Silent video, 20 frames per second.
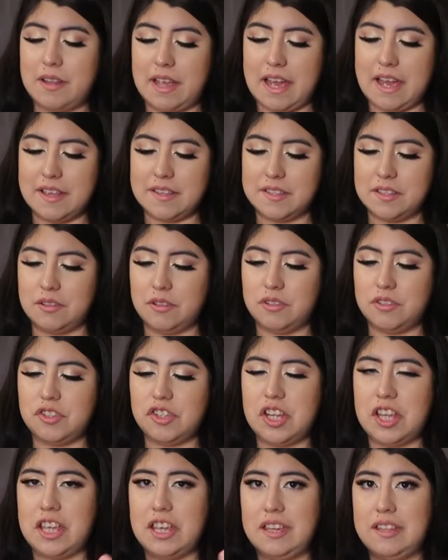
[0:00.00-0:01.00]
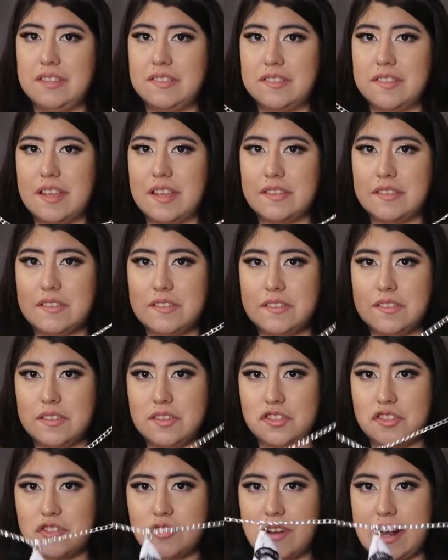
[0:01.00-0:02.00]
It has little chains as
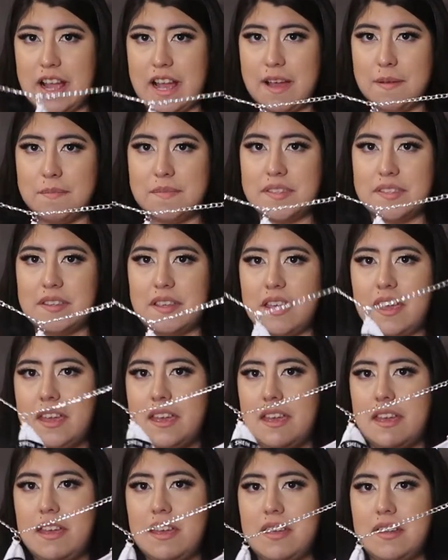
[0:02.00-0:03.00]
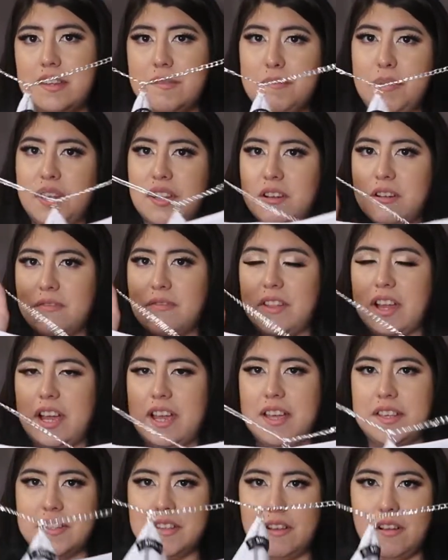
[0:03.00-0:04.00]
the straps and
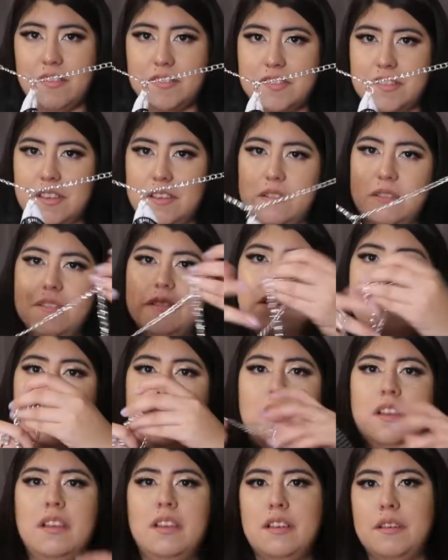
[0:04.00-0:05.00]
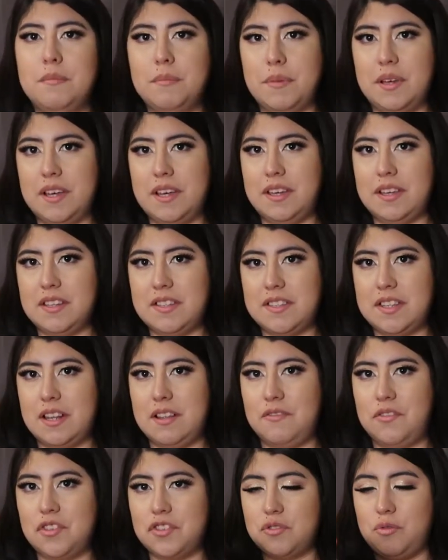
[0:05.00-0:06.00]
butterflies also, but instead
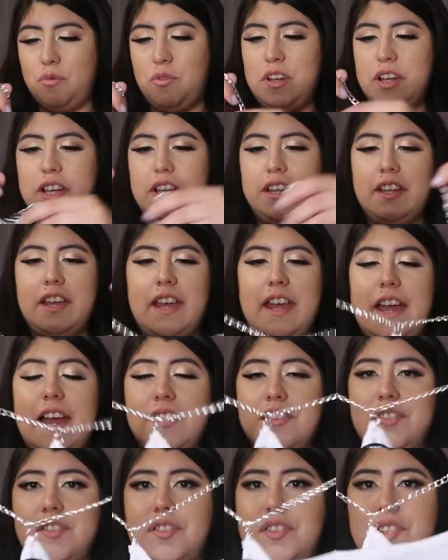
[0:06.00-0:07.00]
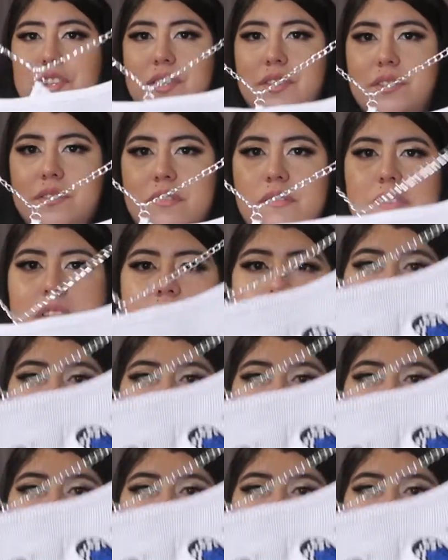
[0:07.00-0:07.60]
of just one it has two,